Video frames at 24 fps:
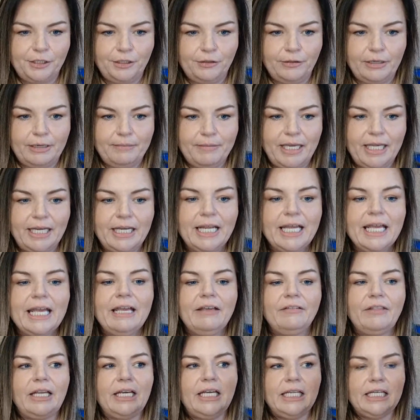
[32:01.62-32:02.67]
You know what I mean?
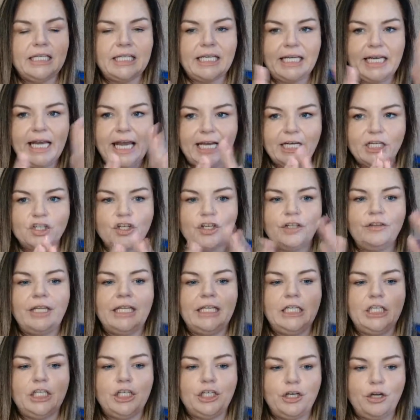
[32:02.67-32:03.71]
They need connection.
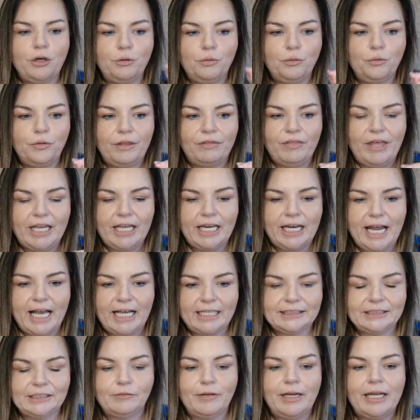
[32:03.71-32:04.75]
They need to know that they can
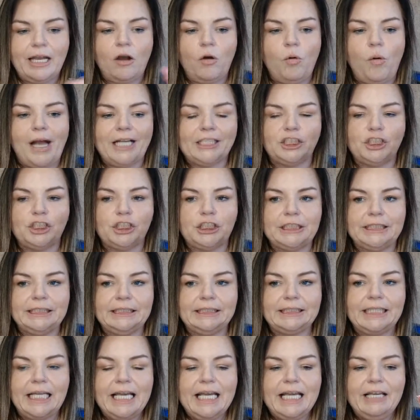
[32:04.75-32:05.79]
ask the right
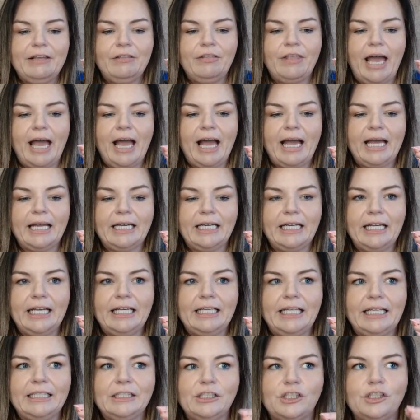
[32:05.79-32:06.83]
questions.
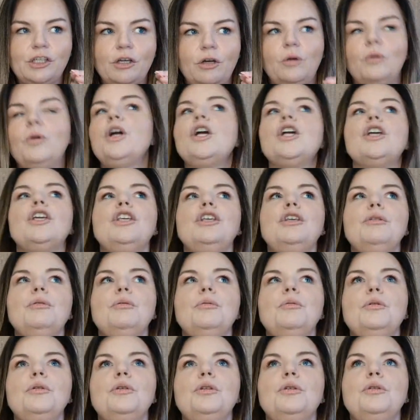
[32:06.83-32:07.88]
And so
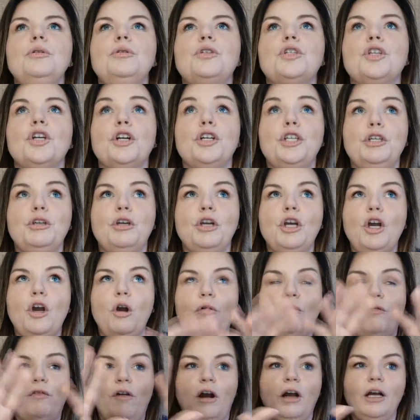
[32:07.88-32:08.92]
you sure you can
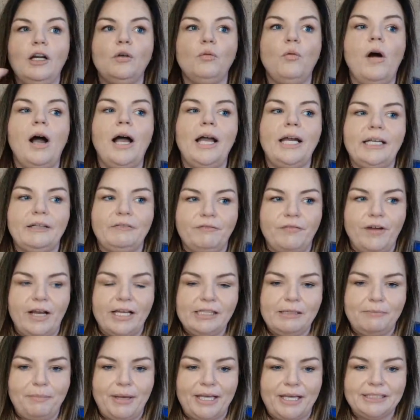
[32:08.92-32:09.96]
go far and wide and
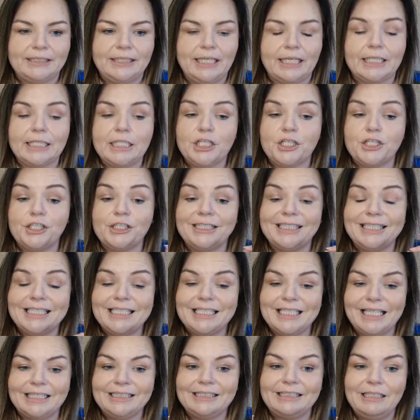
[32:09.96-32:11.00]
find the best technicians. It
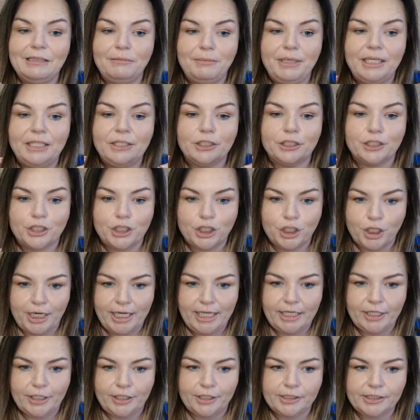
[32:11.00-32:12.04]
doesn't mean they're
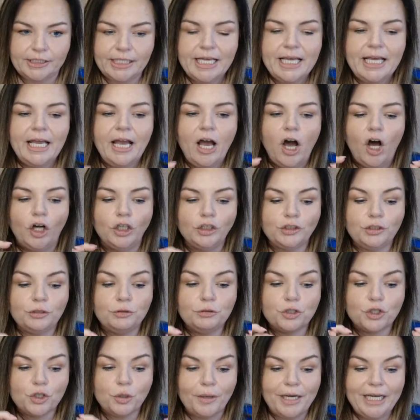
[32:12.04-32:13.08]
trainers.
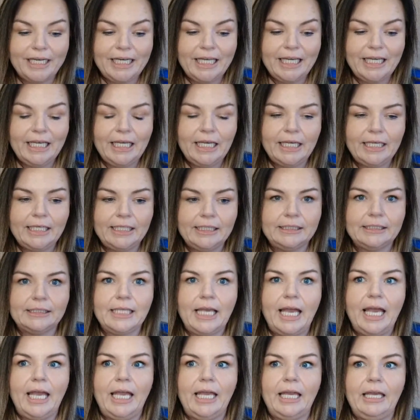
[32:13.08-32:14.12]
Also, training is
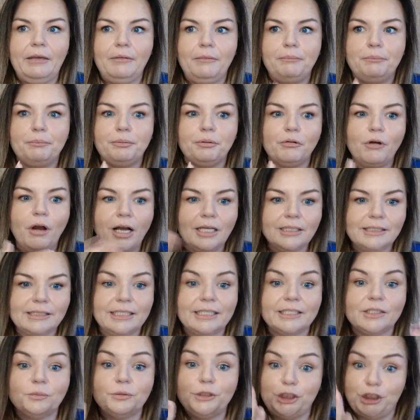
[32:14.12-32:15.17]
a
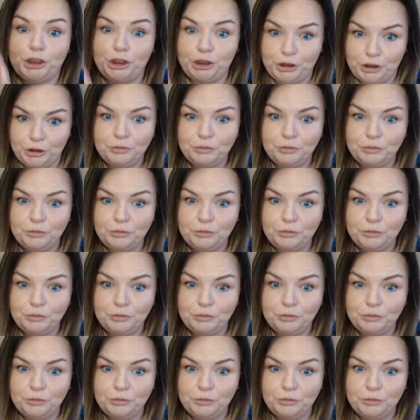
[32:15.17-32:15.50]
process, which